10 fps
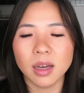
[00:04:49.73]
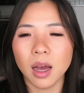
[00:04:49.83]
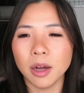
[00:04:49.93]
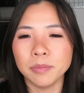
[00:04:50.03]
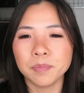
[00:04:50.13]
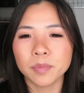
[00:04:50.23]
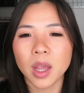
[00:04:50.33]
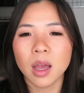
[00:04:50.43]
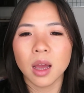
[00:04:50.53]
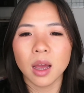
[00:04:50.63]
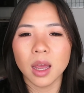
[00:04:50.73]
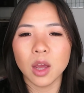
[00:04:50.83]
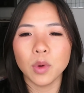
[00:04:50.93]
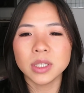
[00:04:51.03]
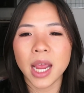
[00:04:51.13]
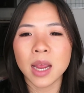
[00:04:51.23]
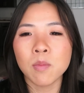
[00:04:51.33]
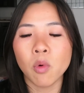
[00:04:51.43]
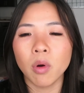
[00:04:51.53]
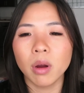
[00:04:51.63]
Um, it would take
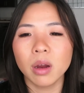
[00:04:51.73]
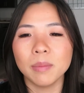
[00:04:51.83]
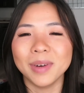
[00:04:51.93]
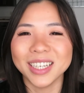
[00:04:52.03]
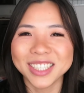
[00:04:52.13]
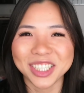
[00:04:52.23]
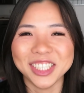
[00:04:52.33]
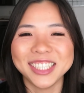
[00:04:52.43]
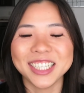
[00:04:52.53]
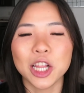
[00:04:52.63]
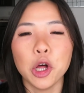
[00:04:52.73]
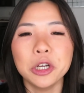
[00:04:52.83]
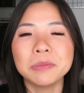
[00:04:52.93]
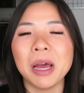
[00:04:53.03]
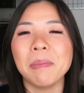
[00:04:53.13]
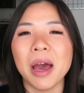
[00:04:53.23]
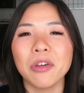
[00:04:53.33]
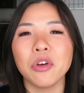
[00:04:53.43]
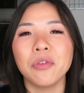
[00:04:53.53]
more muscles to close my mouth